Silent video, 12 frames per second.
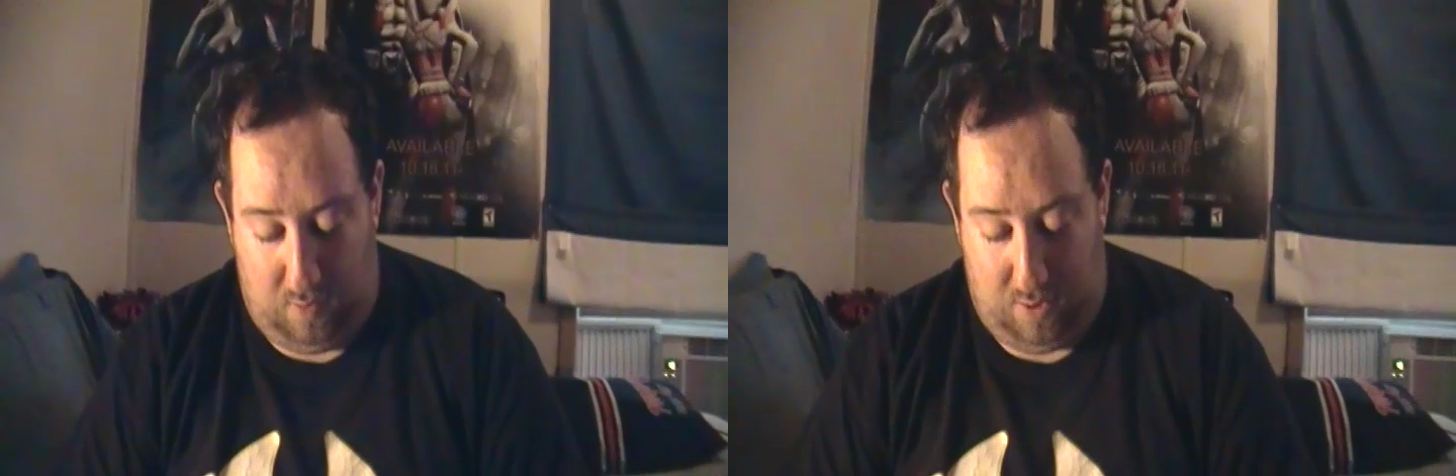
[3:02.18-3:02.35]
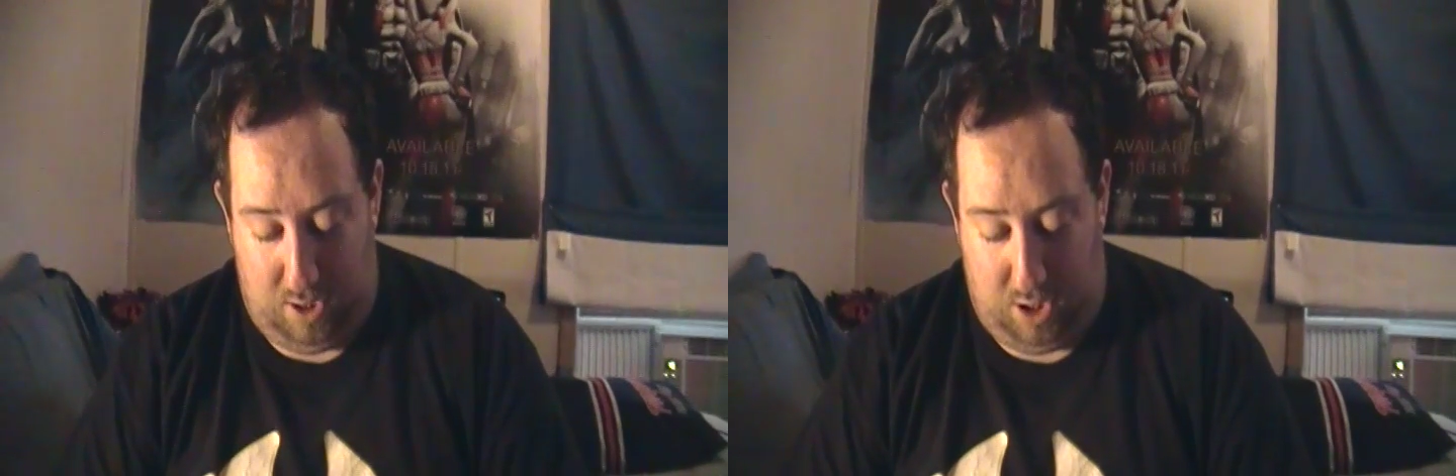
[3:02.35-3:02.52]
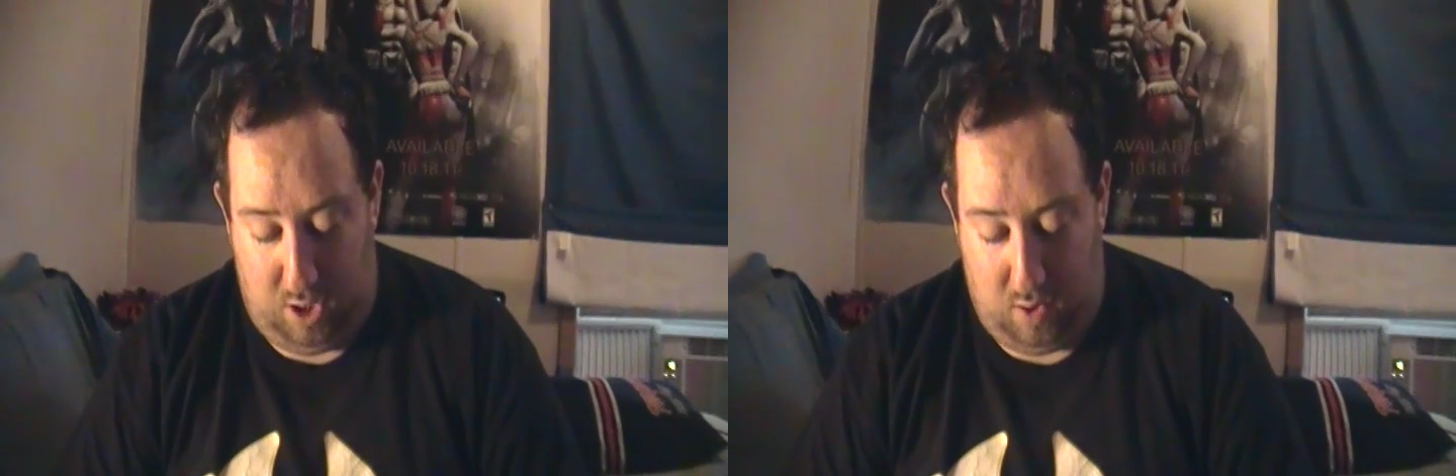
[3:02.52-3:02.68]
So
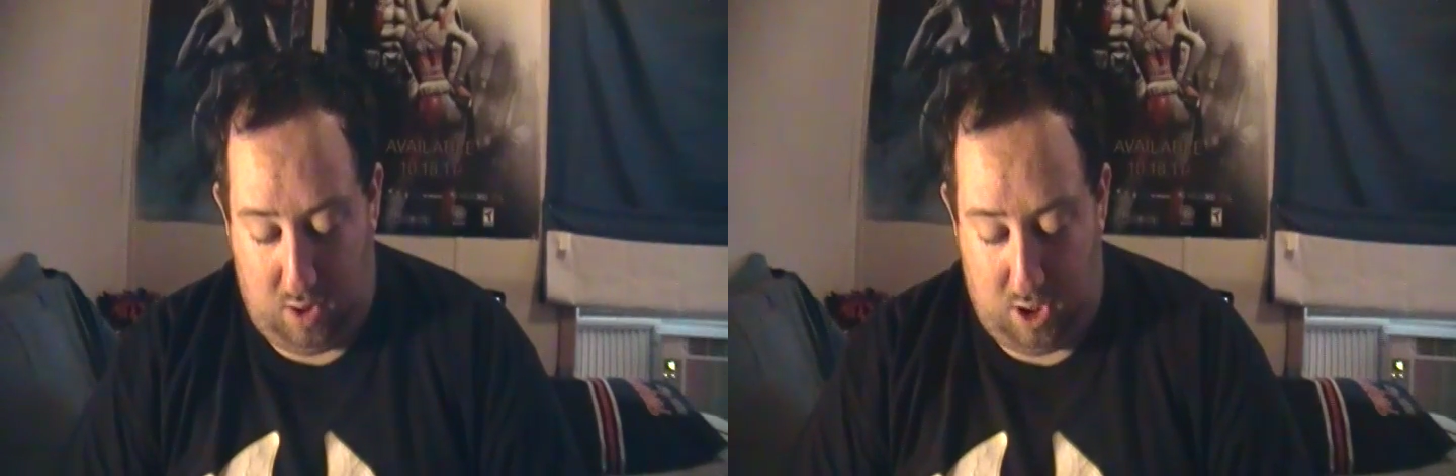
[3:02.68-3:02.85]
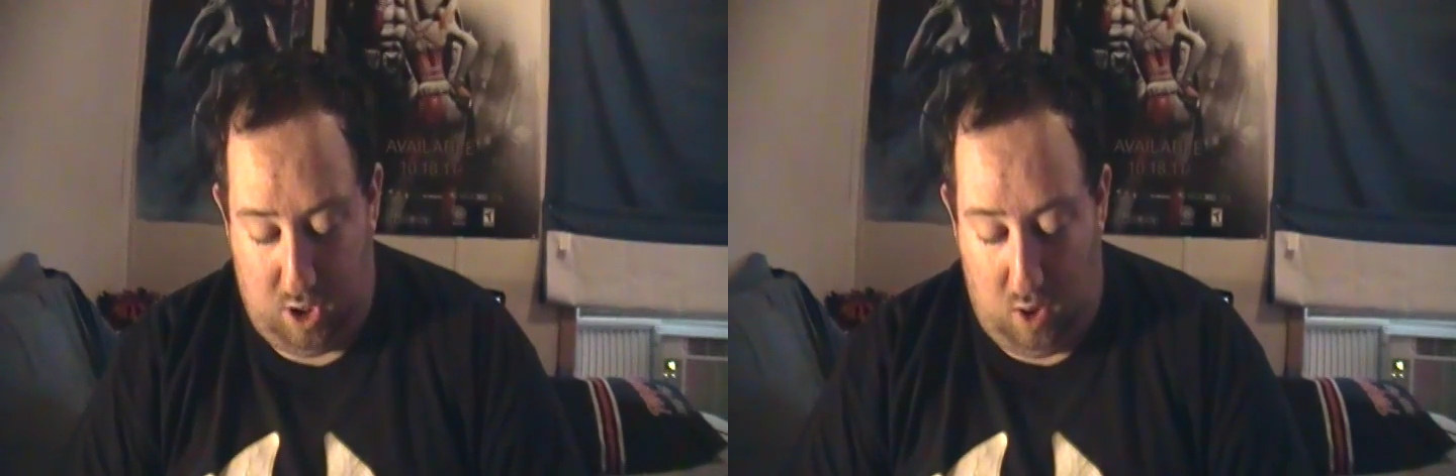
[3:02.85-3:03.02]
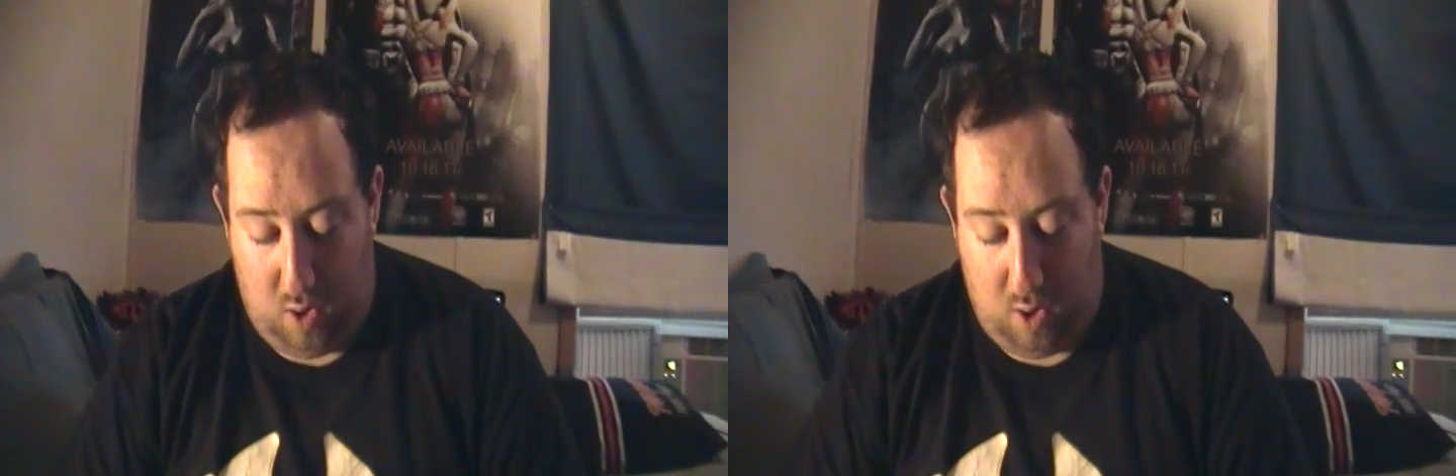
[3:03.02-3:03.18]
it's
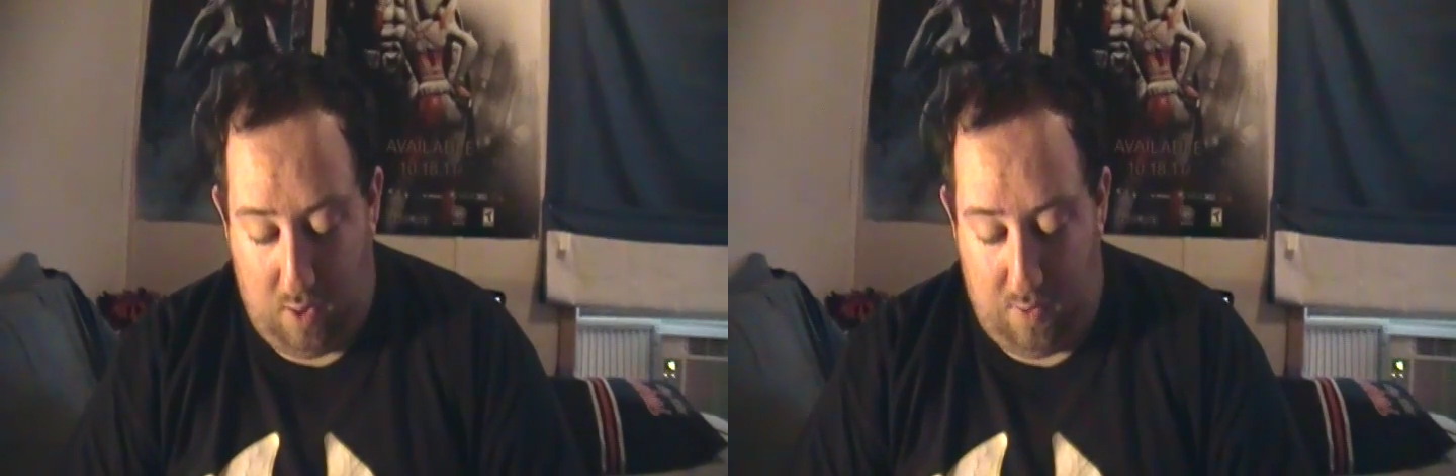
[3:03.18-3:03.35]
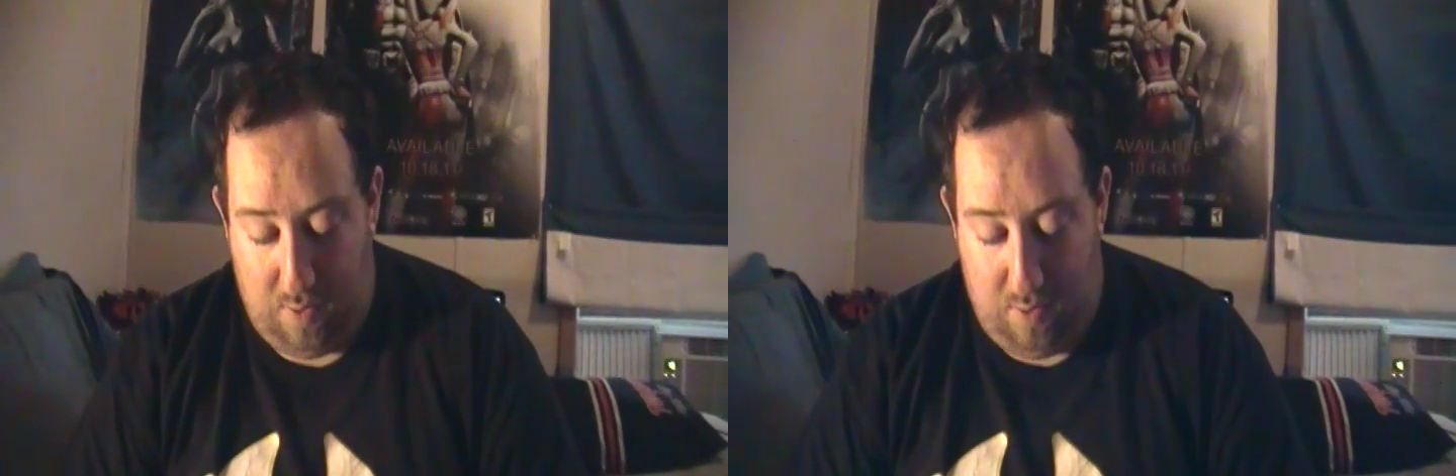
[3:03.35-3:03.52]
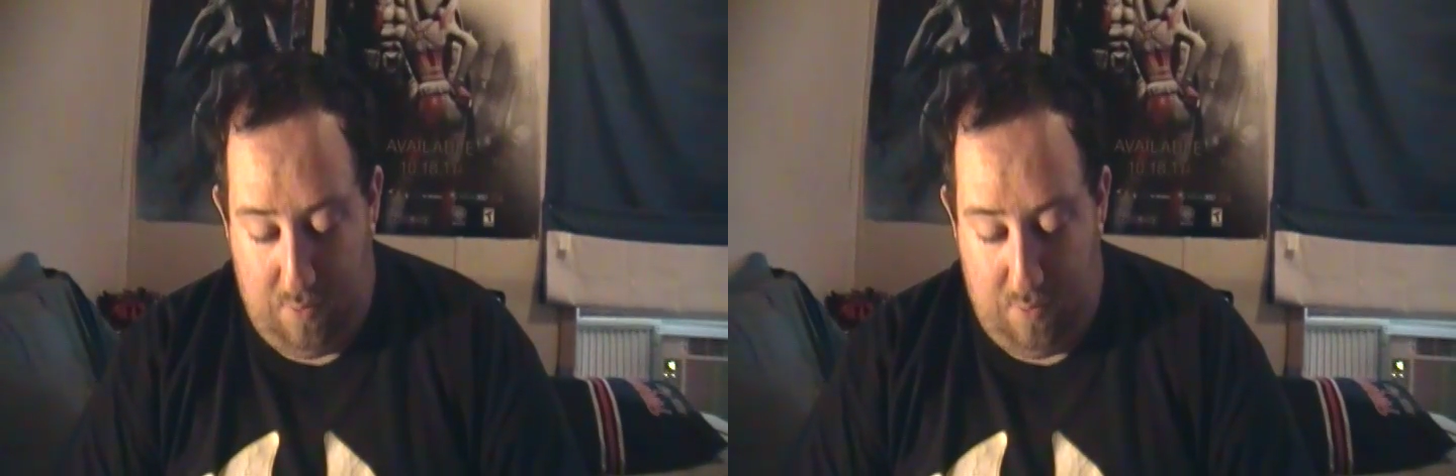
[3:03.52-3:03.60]
a Joker